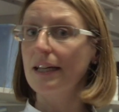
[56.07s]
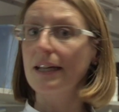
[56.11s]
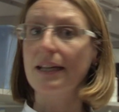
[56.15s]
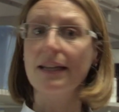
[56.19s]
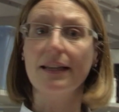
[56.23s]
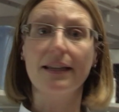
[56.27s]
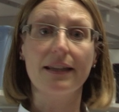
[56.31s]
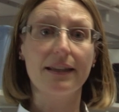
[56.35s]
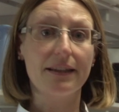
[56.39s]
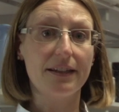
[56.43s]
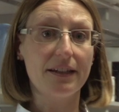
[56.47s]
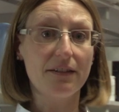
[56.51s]

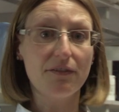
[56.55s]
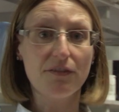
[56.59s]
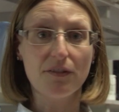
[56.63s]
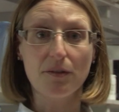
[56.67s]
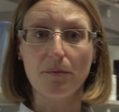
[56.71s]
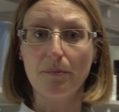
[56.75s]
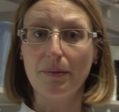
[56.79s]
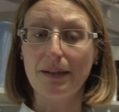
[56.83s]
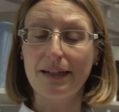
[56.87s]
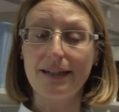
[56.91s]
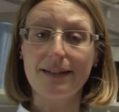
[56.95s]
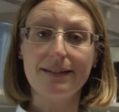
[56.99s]
in
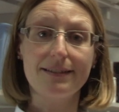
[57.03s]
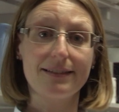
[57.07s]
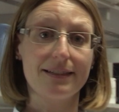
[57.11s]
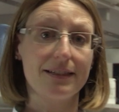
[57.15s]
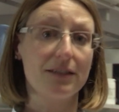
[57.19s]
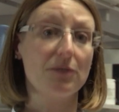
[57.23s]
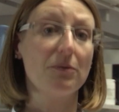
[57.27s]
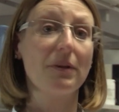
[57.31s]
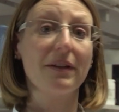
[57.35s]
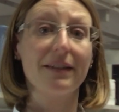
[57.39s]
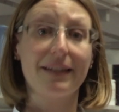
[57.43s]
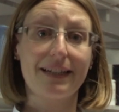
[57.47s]
different
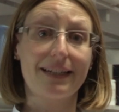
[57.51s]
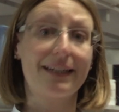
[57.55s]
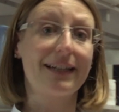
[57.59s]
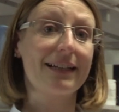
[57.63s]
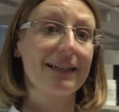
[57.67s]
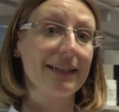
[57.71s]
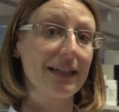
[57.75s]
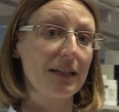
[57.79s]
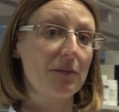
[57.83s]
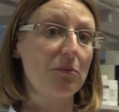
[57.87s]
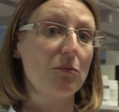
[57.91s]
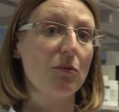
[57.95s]
places where they can
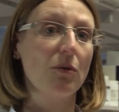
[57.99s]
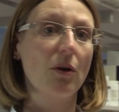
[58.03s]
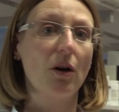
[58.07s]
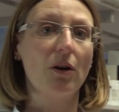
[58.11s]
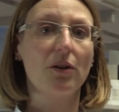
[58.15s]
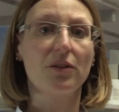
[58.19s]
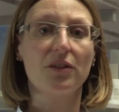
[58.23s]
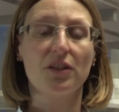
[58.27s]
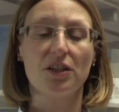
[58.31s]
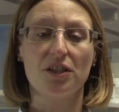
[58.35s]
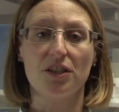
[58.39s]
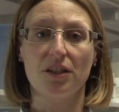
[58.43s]
get more
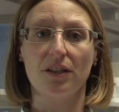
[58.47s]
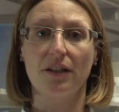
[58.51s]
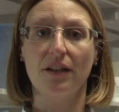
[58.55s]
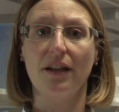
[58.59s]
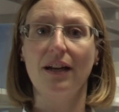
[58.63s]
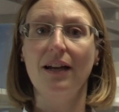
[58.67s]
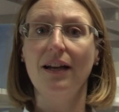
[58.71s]
oxygen,